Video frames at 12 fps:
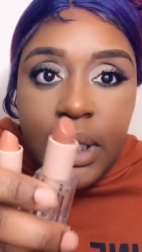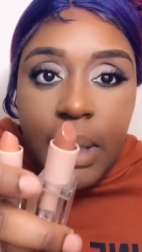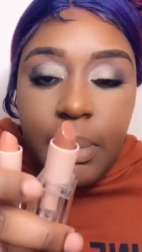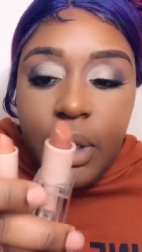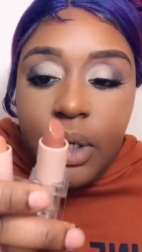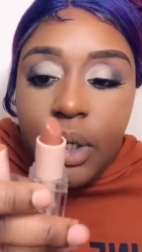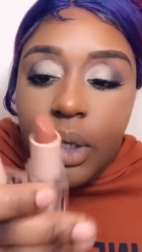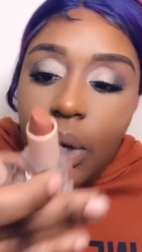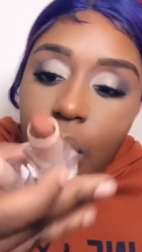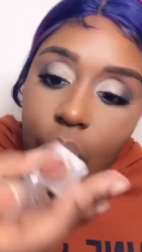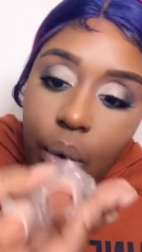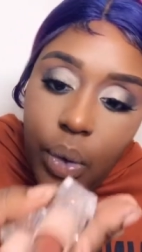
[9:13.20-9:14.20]
I'm gonna
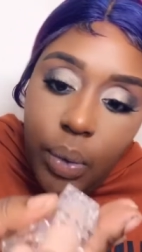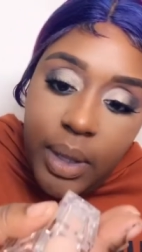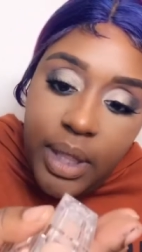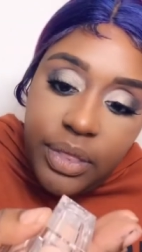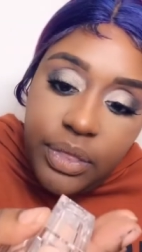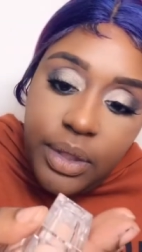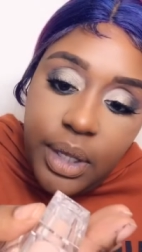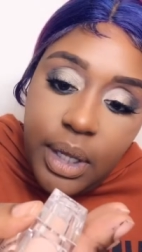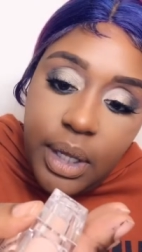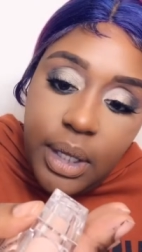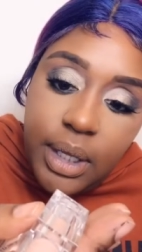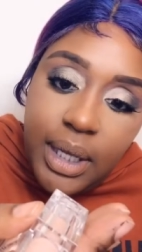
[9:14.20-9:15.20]
go with
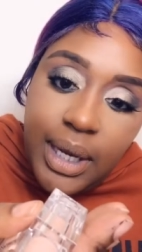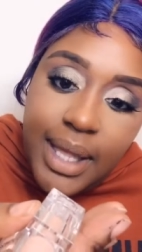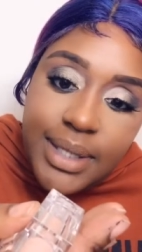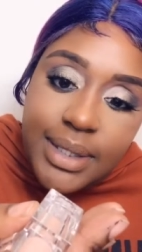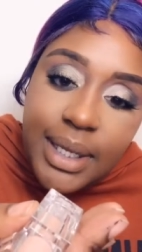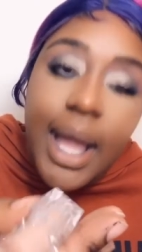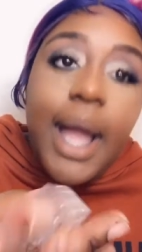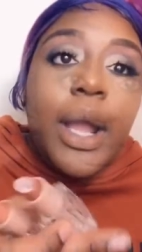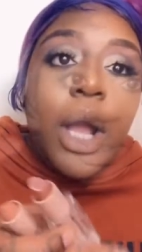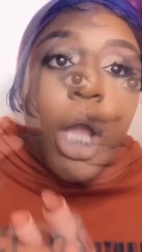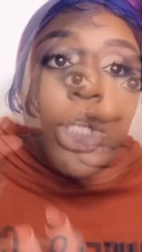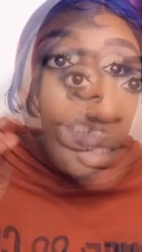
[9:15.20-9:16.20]
the classic
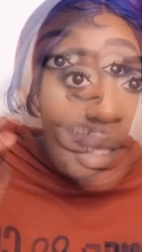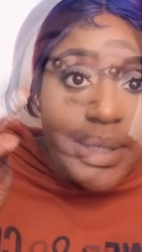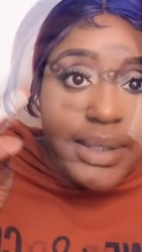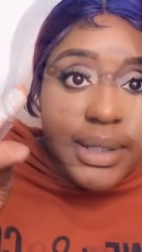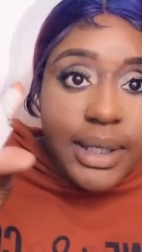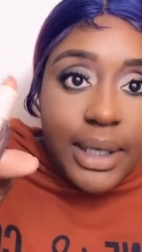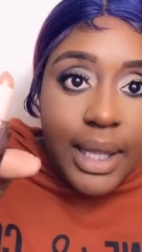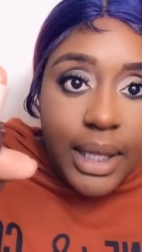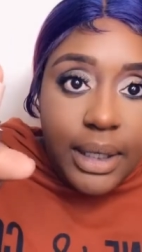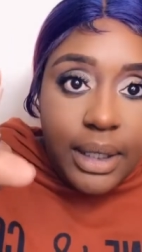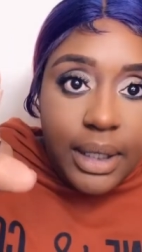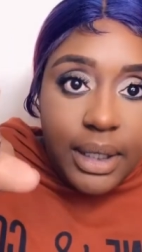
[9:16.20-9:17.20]
icon, classic
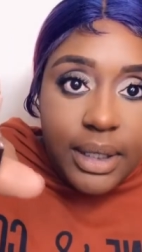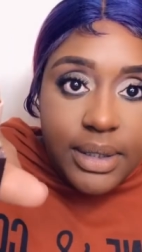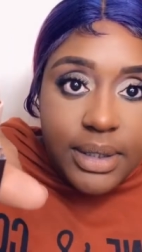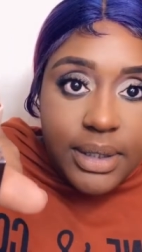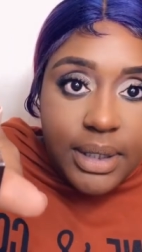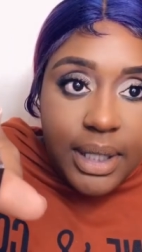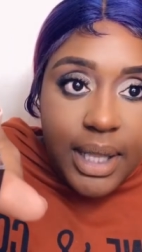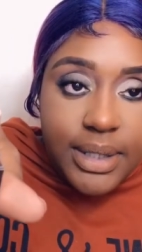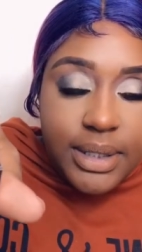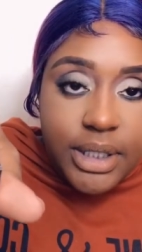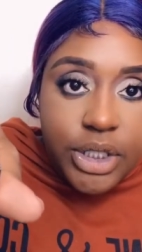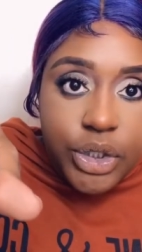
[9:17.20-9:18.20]
liner, and this is
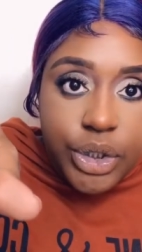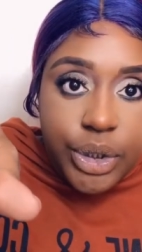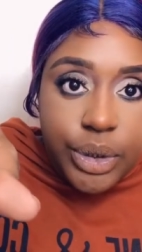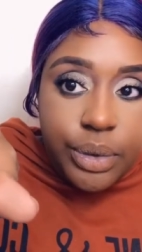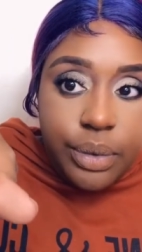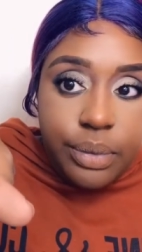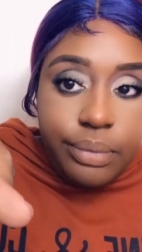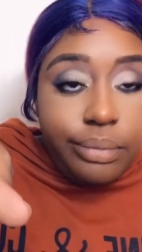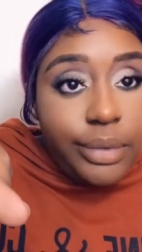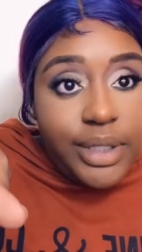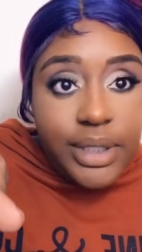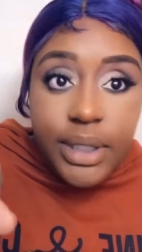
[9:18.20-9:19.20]
classic two.
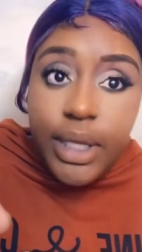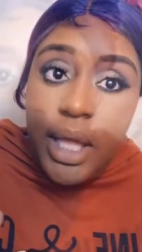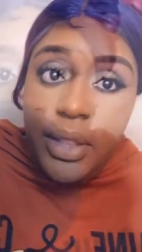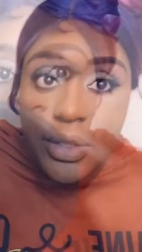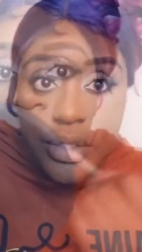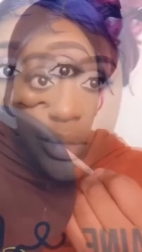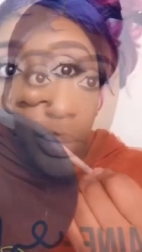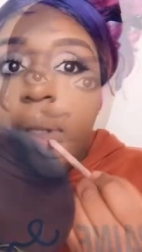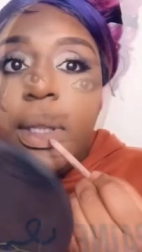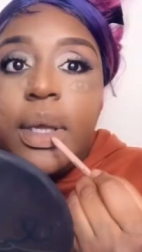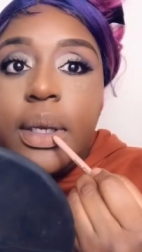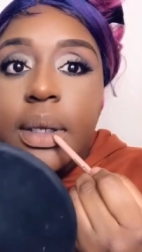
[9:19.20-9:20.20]
Let's see how this on the
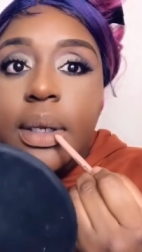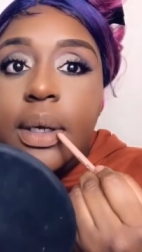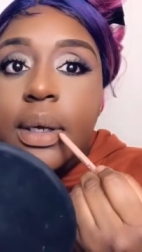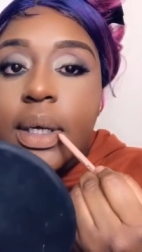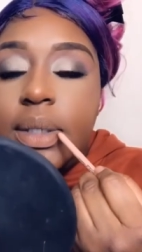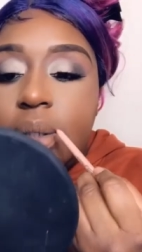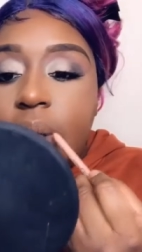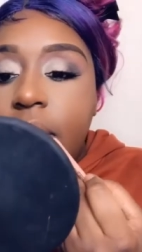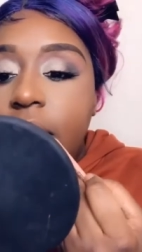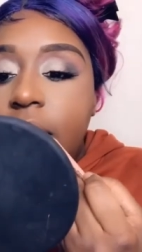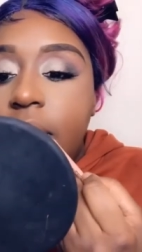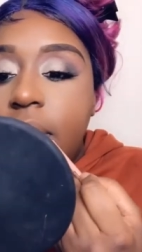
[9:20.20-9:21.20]
liner now. I
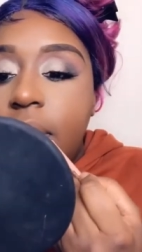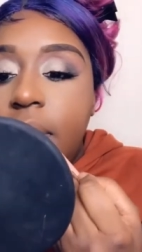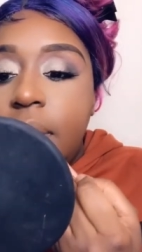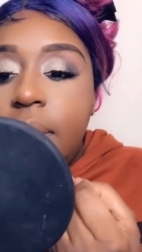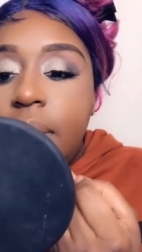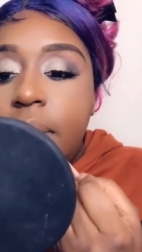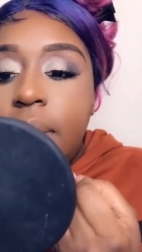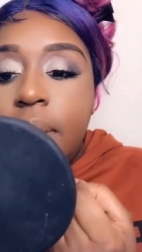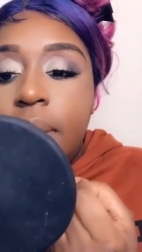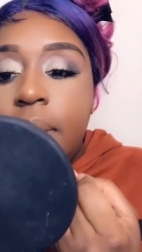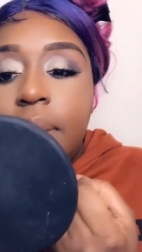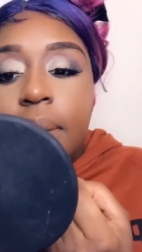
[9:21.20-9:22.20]
started already.
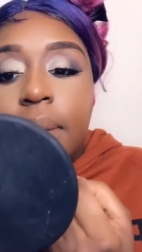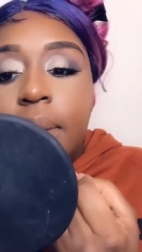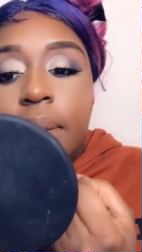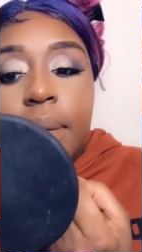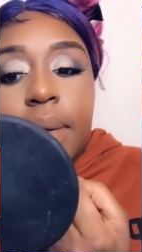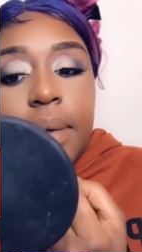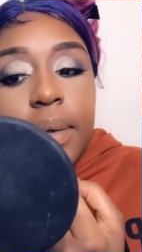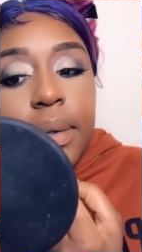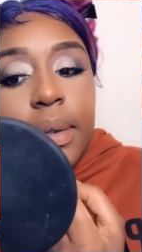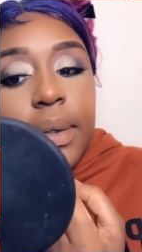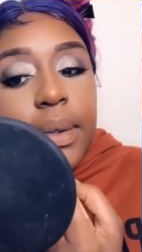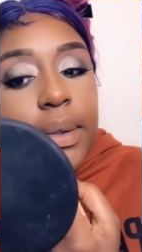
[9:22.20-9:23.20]

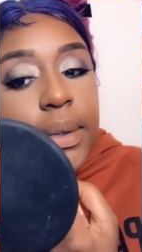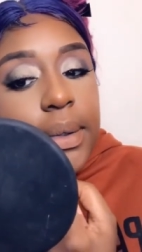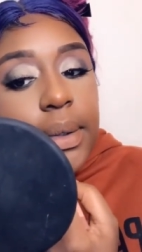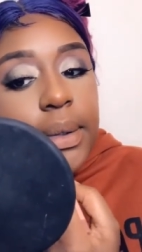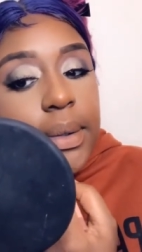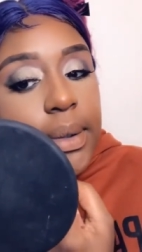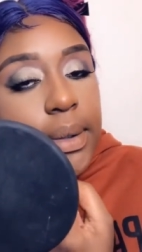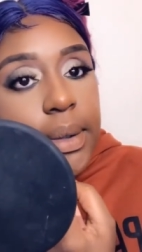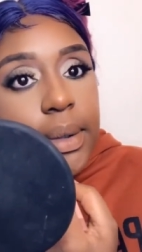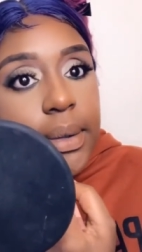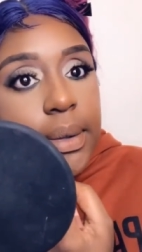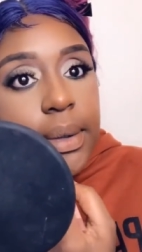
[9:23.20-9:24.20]
Okay,
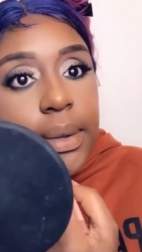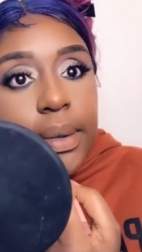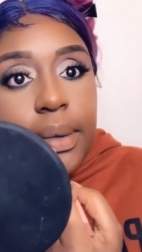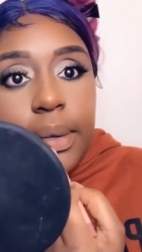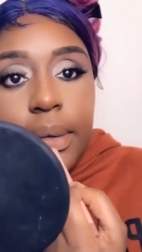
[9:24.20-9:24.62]
okay.